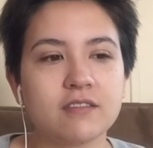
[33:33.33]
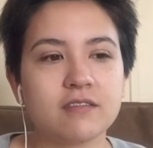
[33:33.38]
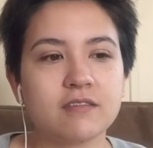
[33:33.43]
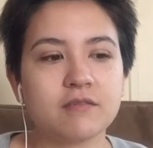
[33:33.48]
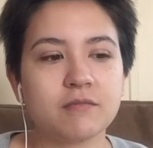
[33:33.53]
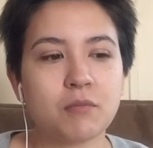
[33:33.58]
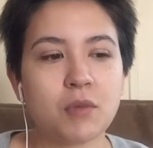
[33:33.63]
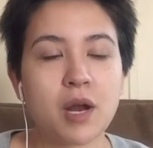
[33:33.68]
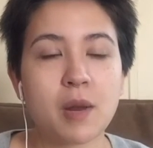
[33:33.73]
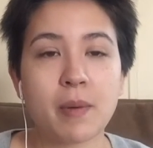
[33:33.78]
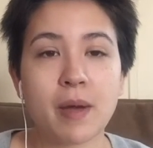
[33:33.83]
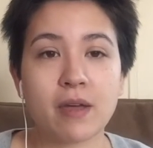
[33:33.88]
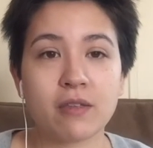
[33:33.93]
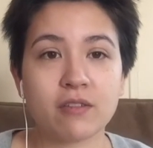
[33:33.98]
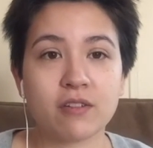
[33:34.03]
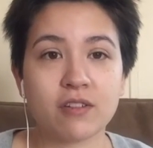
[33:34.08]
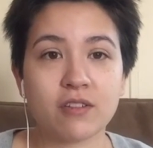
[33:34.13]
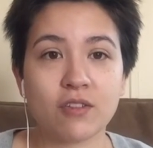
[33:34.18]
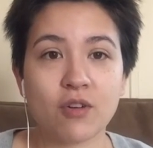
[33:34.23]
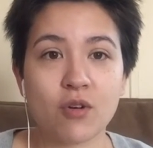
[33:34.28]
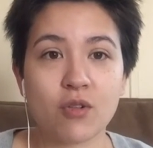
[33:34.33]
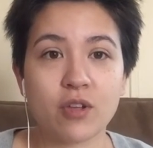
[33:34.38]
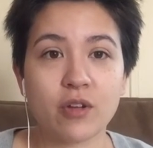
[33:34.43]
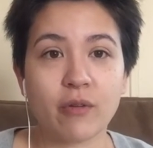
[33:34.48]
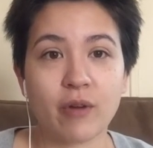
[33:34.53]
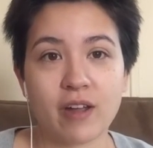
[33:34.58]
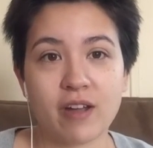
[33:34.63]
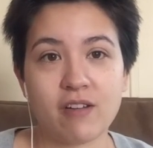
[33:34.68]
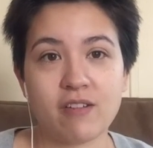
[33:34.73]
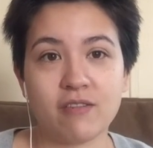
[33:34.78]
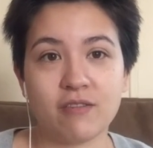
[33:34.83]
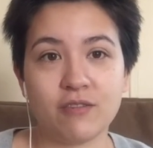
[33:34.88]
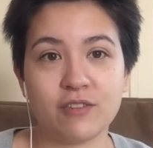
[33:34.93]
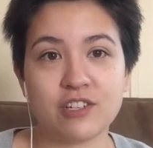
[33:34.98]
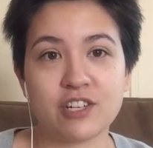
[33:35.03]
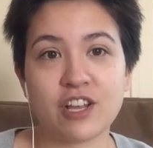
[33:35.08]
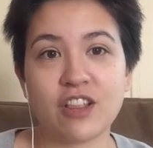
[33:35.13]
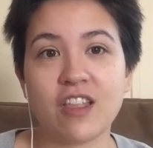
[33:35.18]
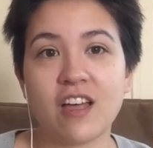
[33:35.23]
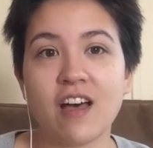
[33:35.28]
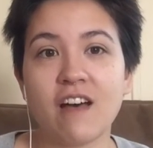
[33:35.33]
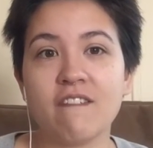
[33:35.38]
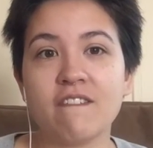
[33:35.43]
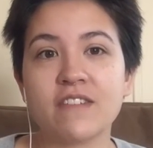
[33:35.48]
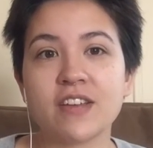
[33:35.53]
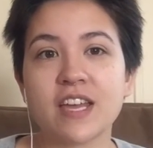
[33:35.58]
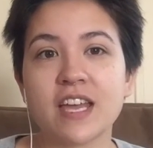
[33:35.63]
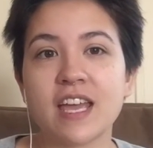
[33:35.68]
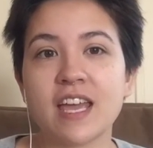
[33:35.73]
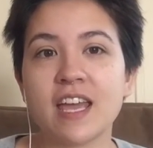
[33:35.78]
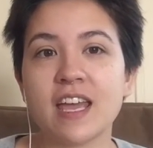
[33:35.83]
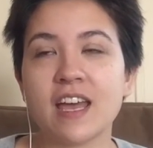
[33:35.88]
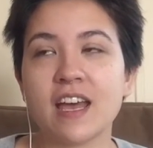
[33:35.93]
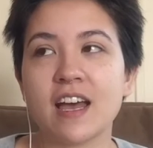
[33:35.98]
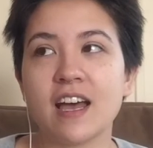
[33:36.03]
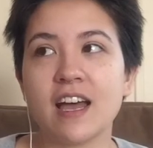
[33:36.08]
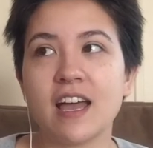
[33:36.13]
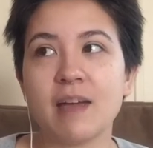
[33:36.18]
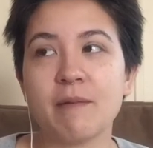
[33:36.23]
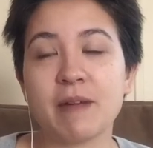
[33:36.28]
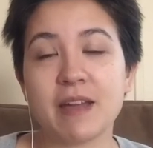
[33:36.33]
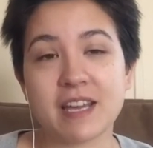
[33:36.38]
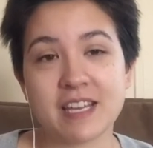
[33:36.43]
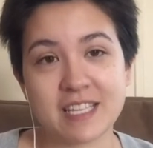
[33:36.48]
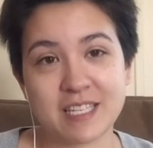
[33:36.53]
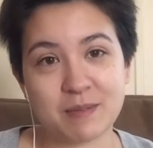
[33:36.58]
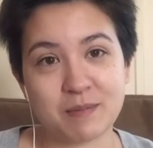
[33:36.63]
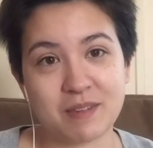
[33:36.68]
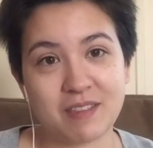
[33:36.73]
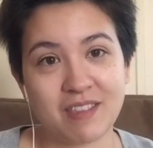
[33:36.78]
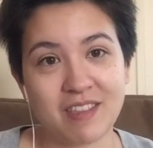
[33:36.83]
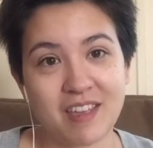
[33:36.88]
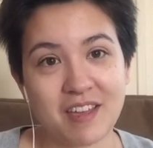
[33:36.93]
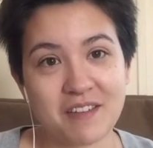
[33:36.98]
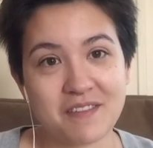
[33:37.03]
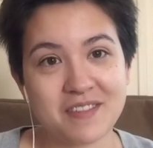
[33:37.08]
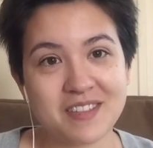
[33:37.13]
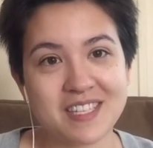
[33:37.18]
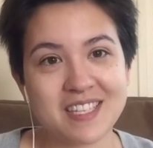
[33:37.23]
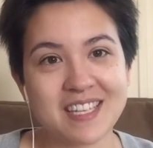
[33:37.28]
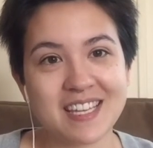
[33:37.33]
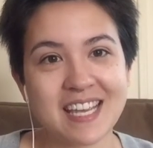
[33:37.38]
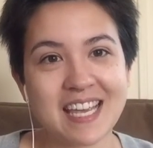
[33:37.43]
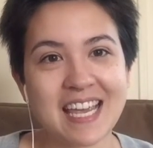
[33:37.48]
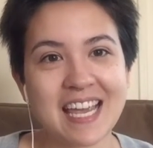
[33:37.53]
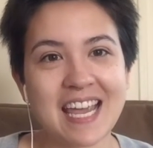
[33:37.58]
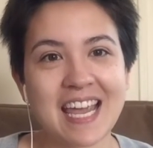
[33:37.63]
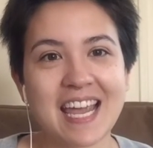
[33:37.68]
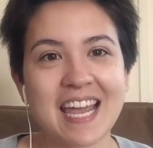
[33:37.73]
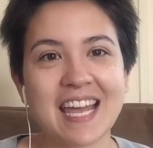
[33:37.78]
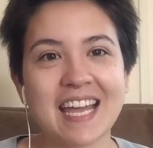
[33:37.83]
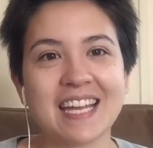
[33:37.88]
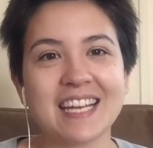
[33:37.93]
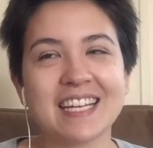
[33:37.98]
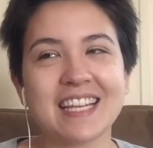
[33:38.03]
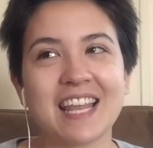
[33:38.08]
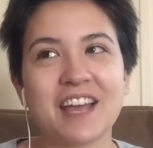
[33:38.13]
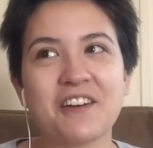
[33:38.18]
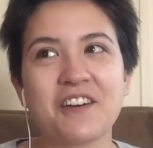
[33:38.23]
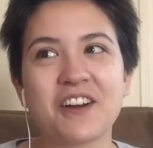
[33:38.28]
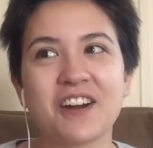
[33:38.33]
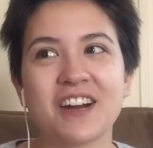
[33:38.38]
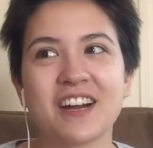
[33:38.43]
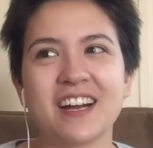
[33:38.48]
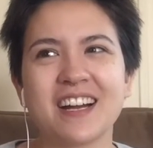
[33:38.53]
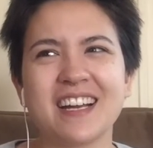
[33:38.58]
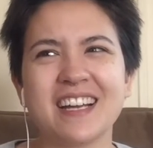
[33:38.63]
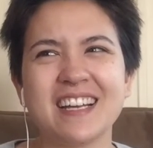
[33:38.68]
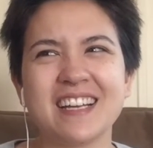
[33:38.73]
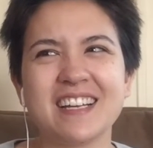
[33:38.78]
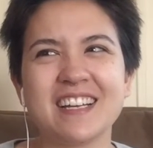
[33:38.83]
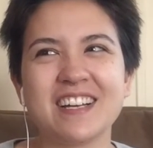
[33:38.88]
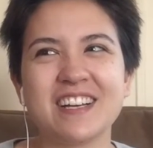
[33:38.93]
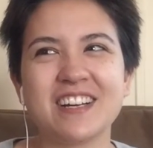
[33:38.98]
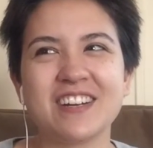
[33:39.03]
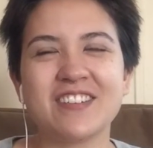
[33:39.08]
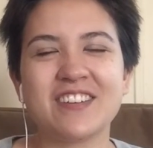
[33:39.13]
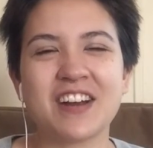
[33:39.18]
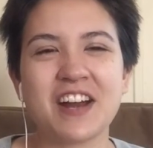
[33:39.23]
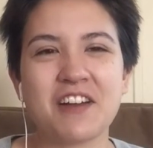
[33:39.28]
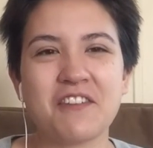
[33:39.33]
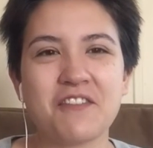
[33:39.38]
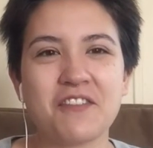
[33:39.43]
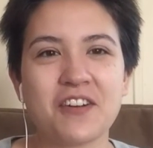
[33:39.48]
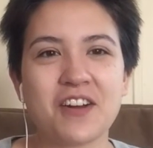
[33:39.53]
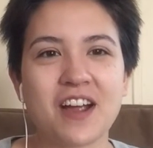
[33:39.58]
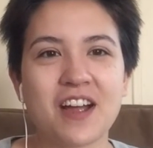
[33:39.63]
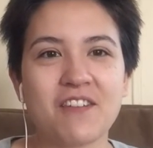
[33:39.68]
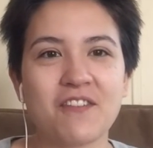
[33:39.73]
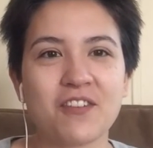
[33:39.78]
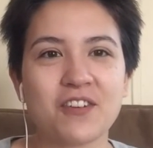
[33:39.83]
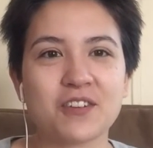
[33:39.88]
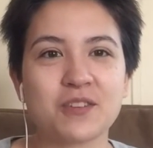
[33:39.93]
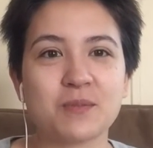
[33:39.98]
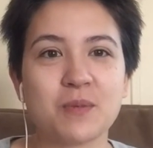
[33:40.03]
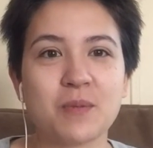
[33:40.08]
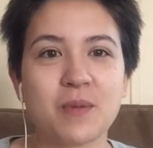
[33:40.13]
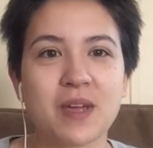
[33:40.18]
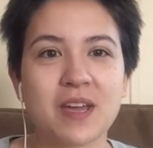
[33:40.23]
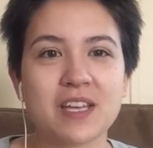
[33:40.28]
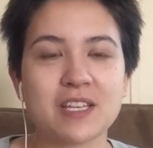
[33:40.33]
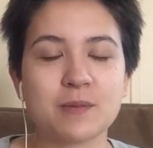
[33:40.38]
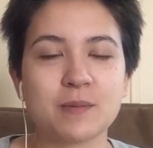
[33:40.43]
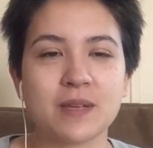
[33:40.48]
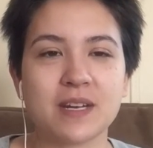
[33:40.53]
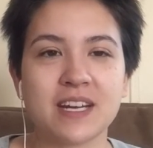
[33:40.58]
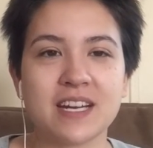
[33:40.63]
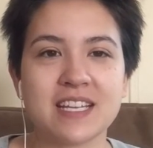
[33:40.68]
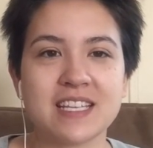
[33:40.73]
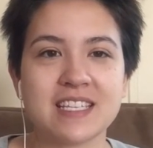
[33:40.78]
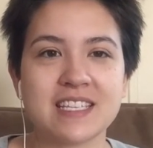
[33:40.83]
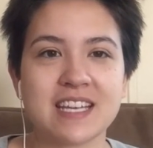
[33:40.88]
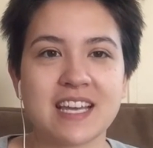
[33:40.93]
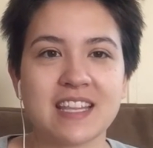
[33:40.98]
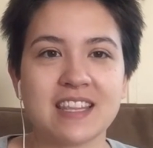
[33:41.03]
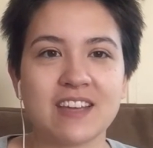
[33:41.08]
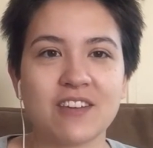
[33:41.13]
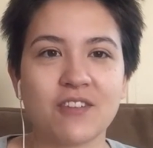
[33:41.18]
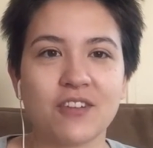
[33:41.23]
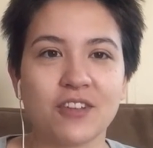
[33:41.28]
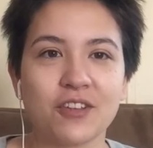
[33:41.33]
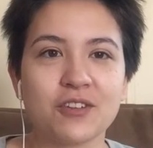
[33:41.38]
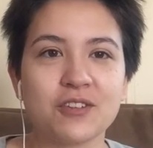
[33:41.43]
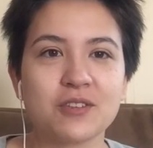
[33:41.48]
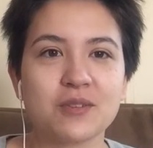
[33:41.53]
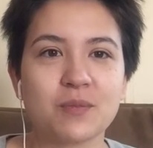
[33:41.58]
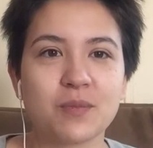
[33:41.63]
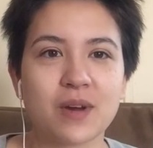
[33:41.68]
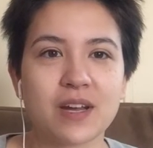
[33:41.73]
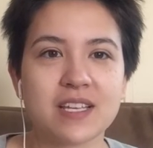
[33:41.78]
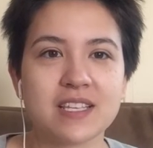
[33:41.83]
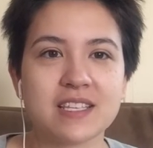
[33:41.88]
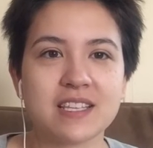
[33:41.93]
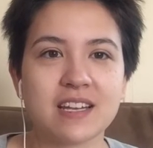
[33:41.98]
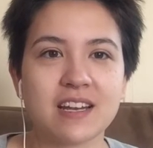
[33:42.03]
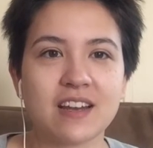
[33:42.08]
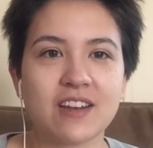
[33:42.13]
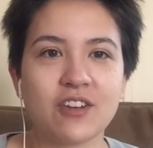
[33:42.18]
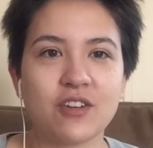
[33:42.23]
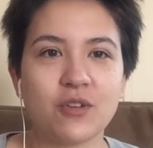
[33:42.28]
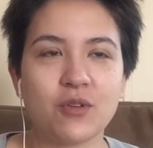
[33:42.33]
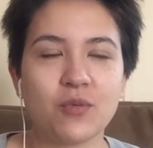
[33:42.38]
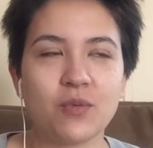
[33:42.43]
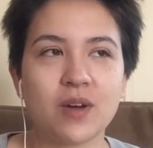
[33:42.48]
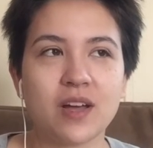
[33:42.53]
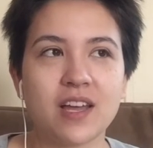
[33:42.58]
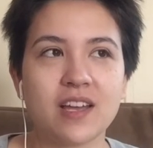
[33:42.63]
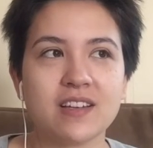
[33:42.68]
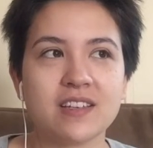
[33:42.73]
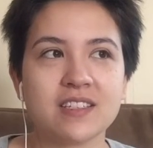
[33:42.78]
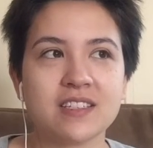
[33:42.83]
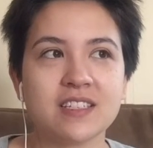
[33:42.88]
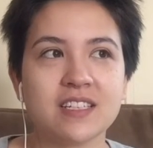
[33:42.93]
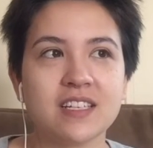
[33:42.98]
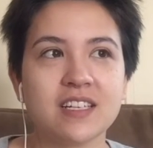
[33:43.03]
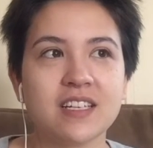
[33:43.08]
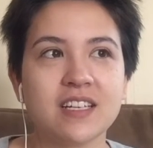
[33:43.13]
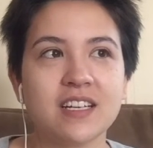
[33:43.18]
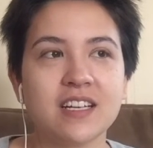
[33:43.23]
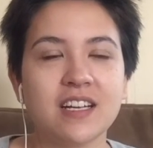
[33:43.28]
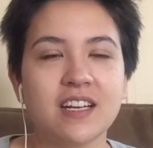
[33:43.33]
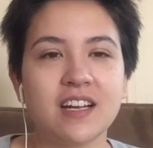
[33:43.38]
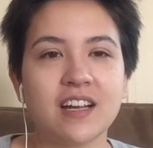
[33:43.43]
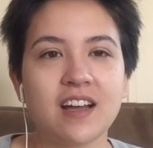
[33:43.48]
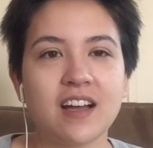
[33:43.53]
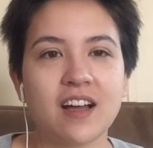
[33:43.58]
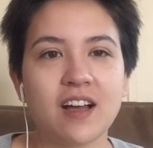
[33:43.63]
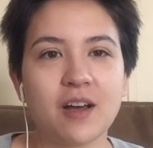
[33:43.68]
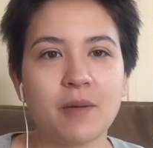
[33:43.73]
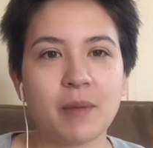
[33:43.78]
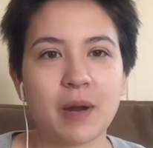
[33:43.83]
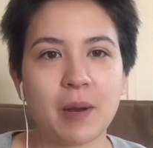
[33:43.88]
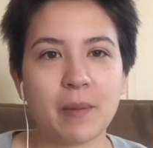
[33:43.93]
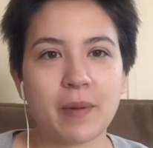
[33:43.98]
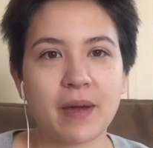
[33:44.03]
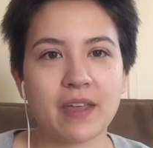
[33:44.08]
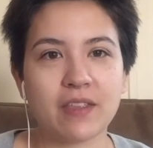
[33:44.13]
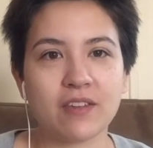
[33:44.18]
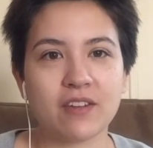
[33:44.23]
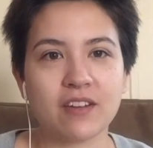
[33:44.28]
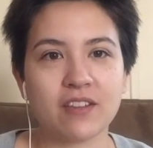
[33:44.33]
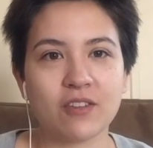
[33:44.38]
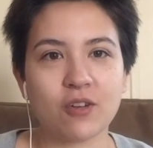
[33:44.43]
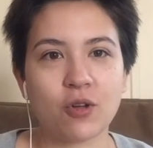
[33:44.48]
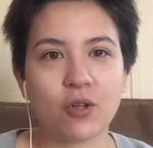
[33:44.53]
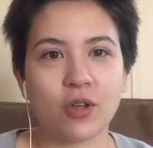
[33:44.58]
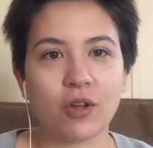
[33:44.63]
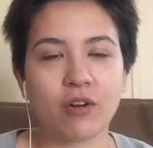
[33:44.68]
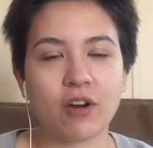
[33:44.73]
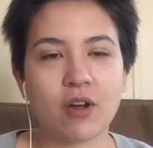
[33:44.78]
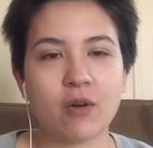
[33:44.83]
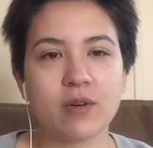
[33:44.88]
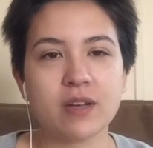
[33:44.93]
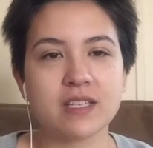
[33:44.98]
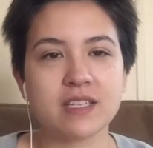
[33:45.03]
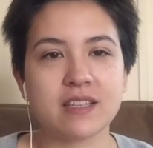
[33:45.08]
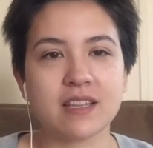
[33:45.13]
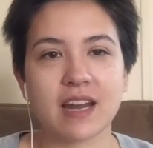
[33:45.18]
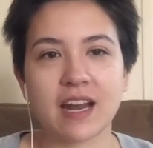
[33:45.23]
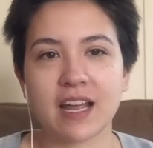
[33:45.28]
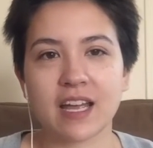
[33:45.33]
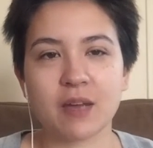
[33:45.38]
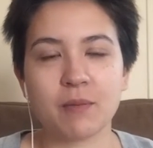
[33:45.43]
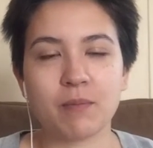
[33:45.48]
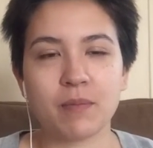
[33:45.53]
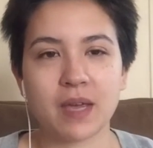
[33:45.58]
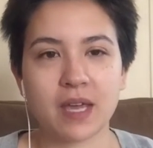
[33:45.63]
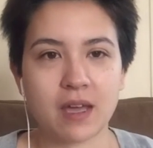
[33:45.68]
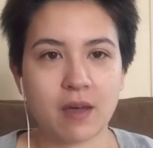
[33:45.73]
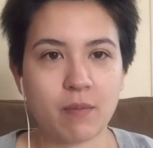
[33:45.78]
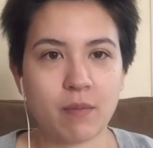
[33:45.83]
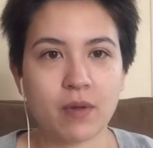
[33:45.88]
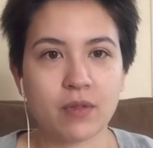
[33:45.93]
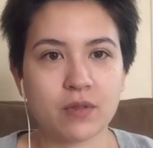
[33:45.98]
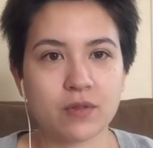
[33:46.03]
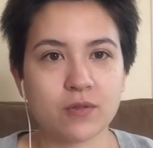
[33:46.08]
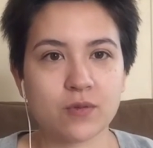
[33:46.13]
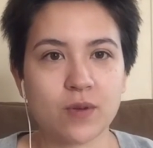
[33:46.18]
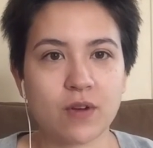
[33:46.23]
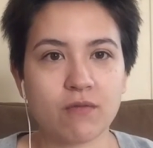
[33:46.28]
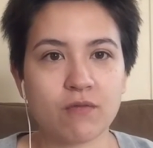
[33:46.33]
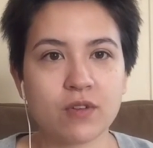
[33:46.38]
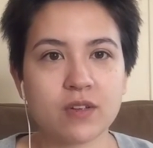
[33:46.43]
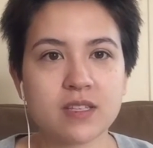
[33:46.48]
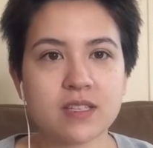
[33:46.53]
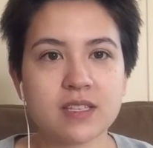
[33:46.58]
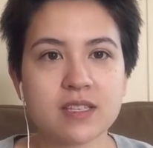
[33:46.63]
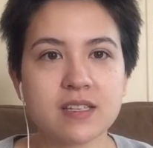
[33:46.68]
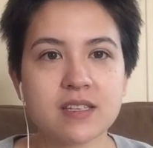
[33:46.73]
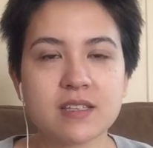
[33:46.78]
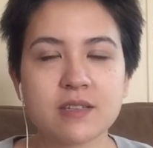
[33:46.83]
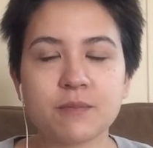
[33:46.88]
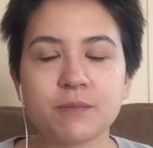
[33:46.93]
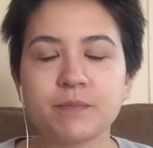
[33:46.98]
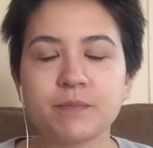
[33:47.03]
Monty Python and the Holy Grail, which I love, and my husband loves. And they were, whenever I first met my husband and his dad, they were a little surprised that I knew what Monty Python and the Holy Grail was, and that I could pick up on those references.